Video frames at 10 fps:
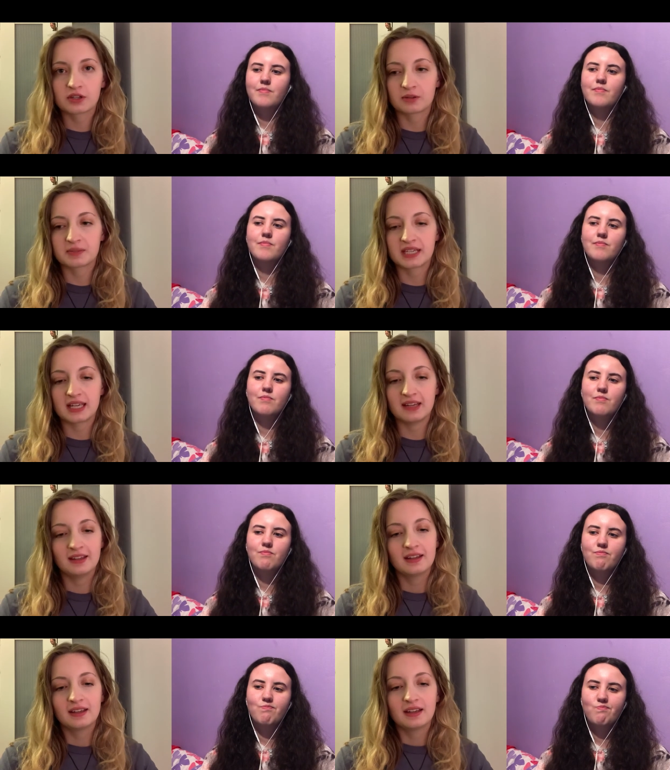Speaker 1: autopsy.
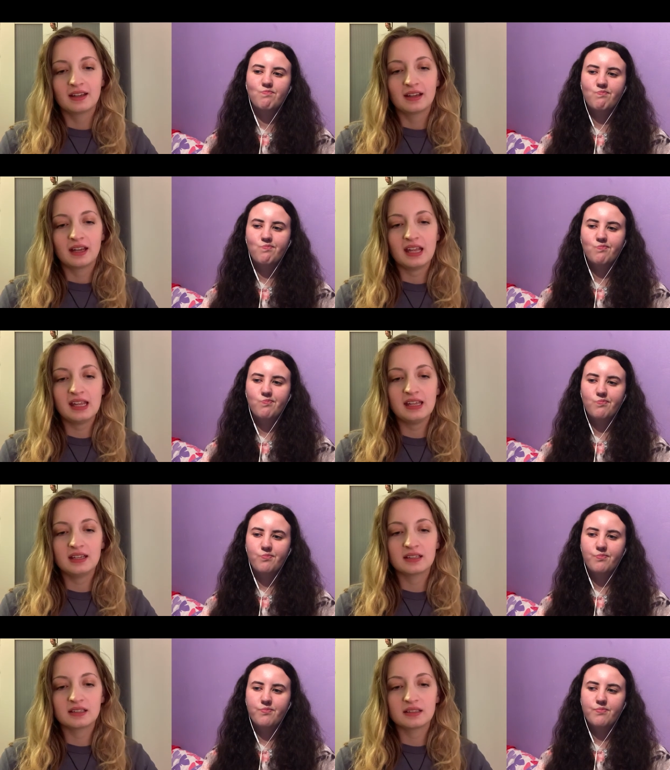Mm.
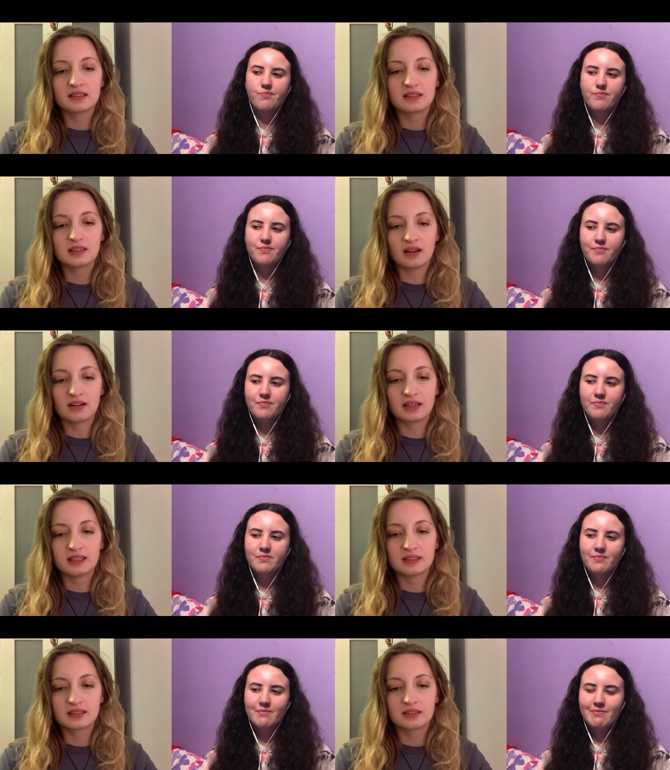He
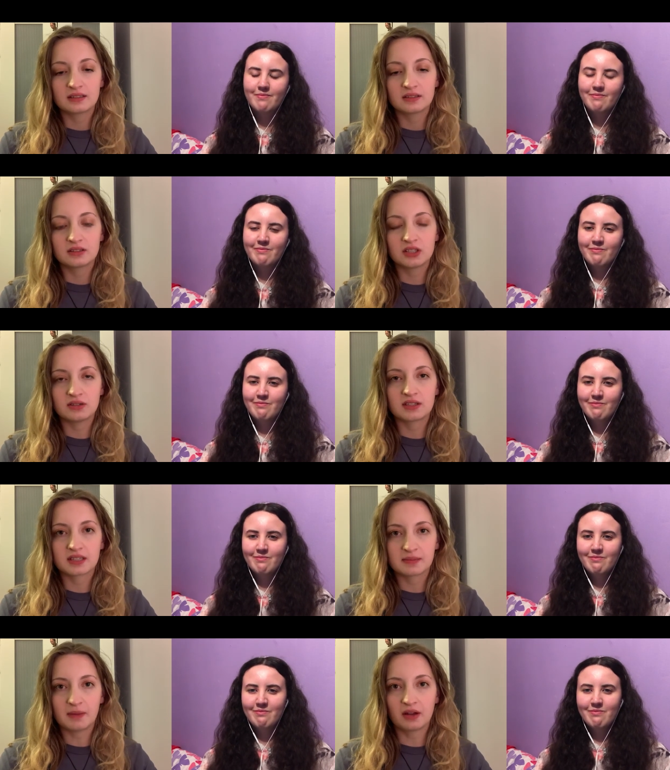died due to
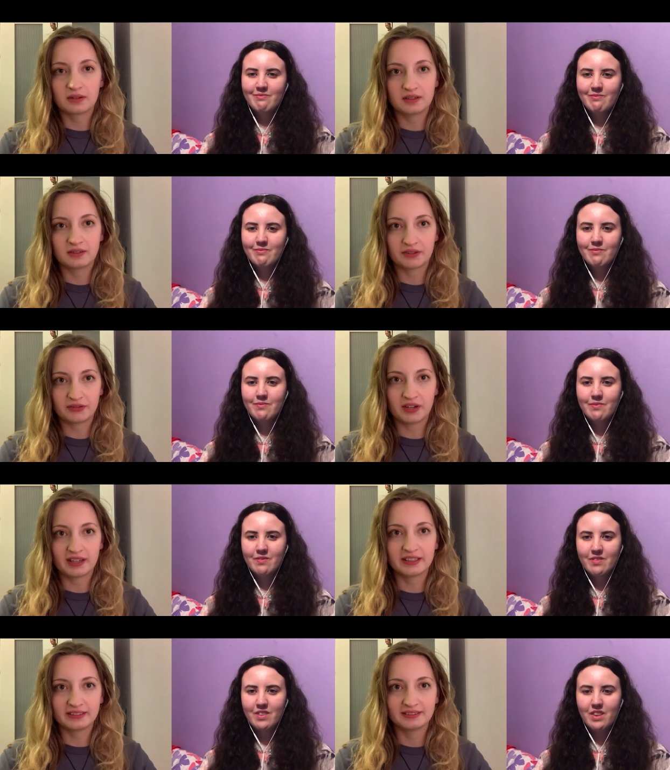the smoke of the
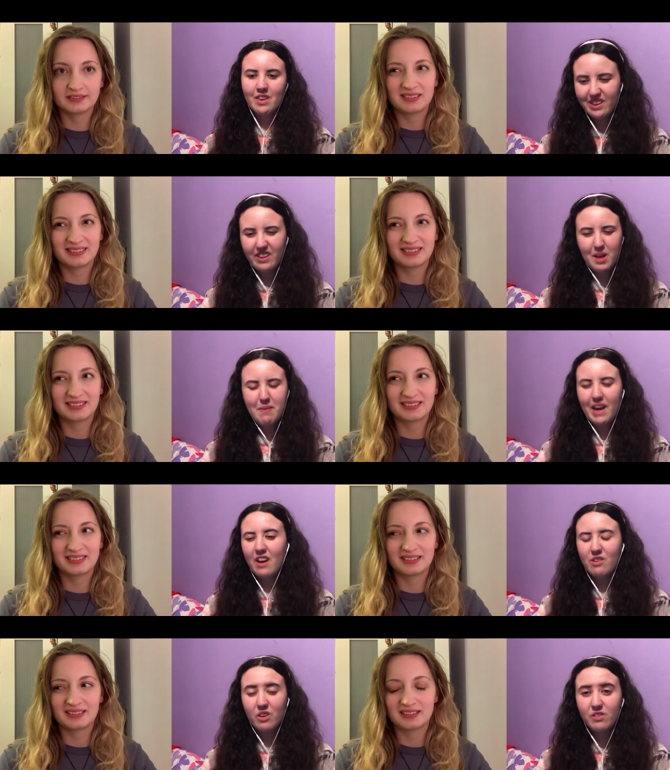fire.
Speaker 2: Did they pay
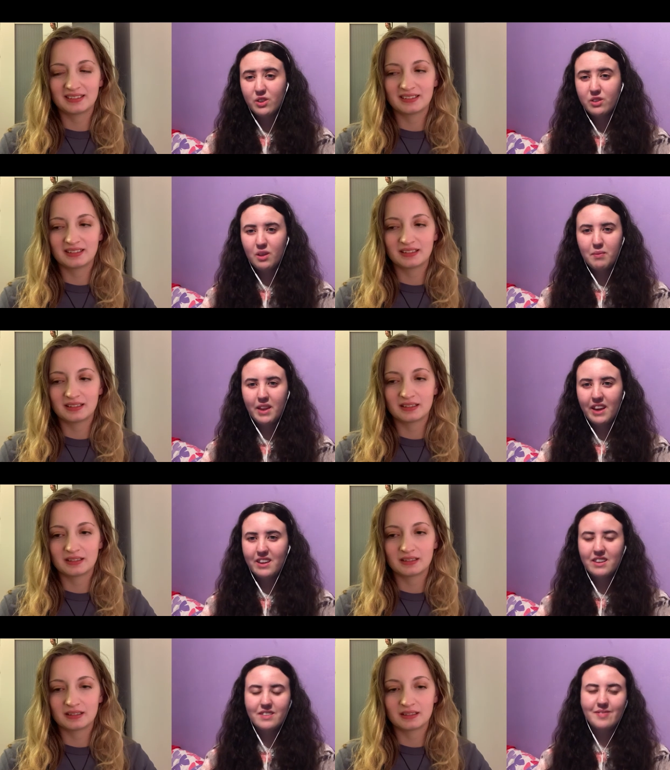her off or
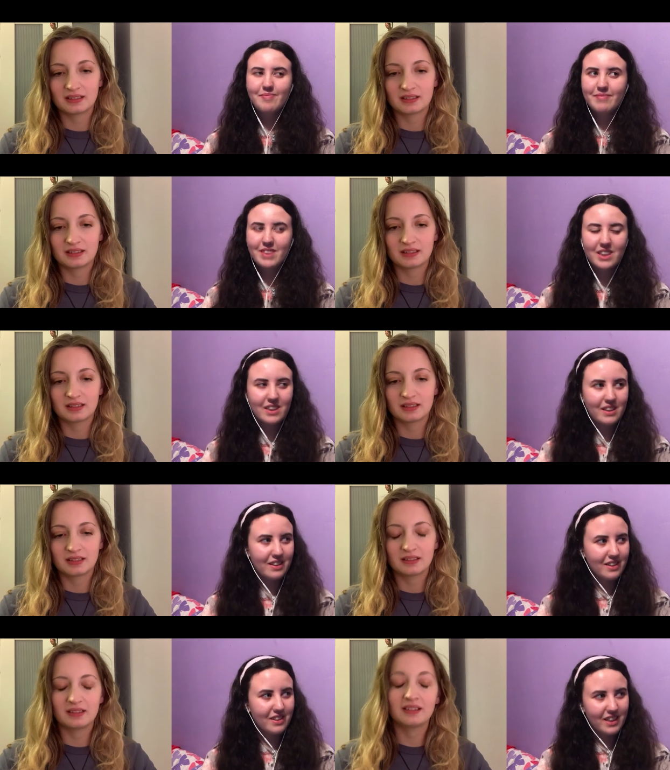something?
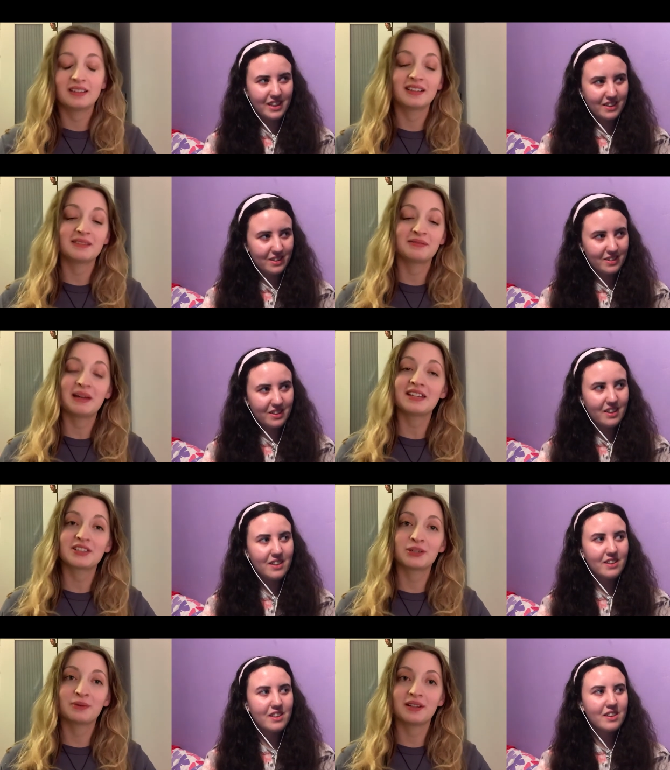Oh, I don't
Speaker 1: know.
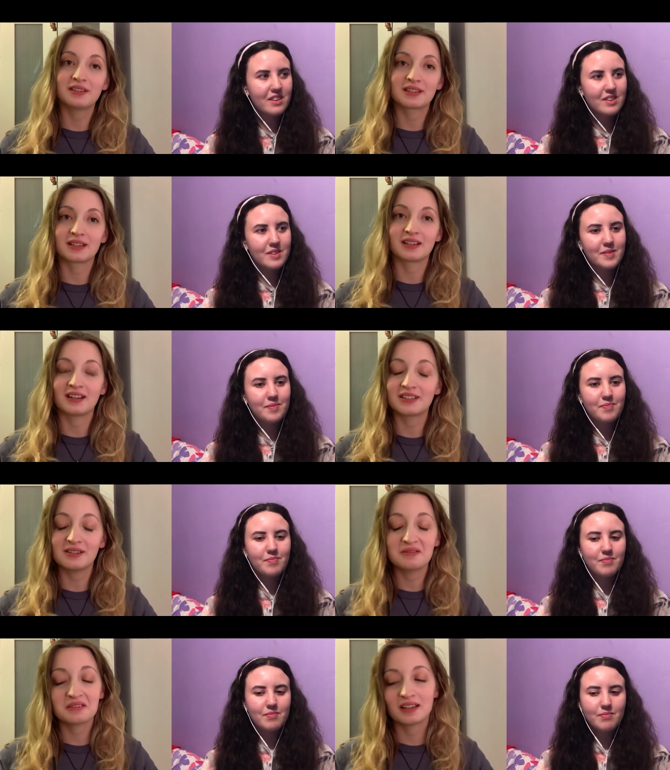Makes you wonder. I
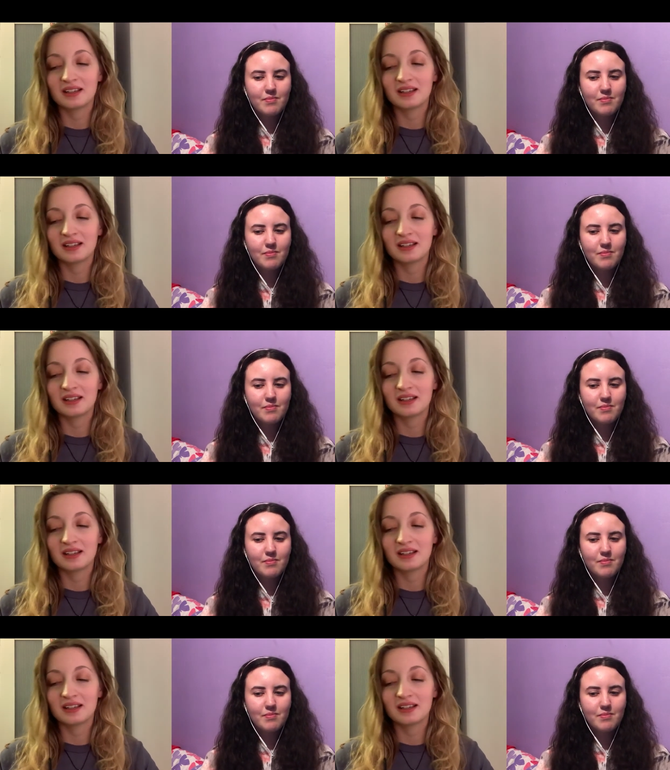don't.